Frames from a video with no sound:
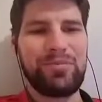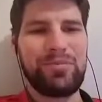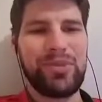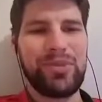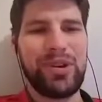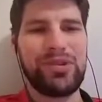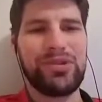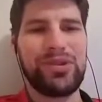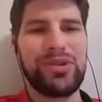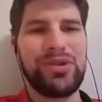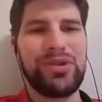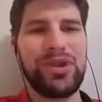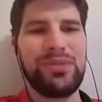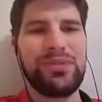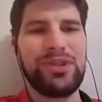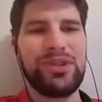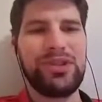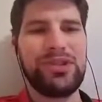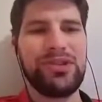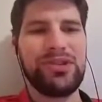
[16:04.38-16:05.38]
Alright, so he
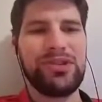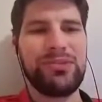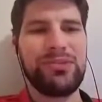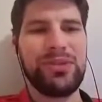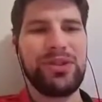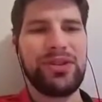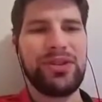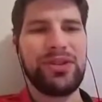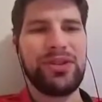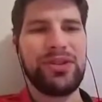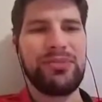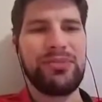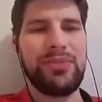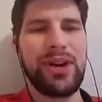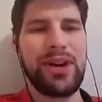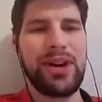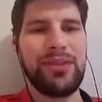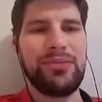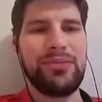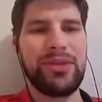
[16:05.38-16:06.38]
drops a heal spell at the
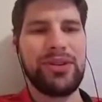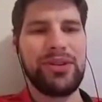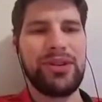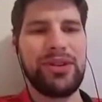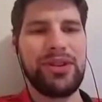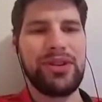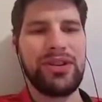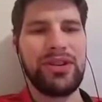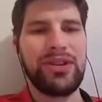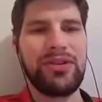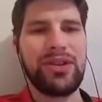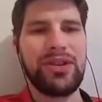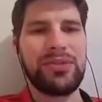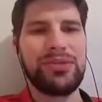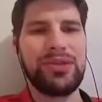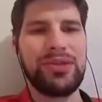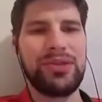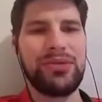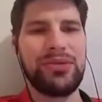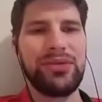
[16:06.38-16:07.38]
bottom there, and I think he
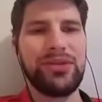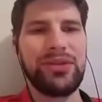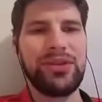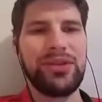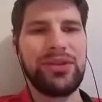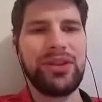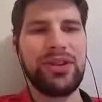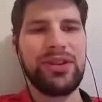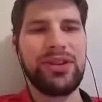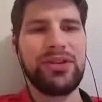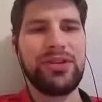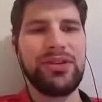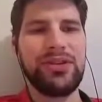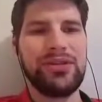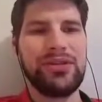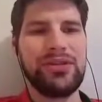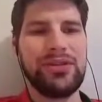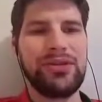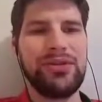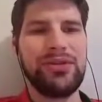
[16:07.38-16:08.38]
drops another one. Yeah,
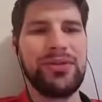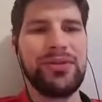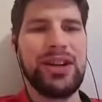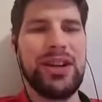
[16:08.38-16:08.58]
so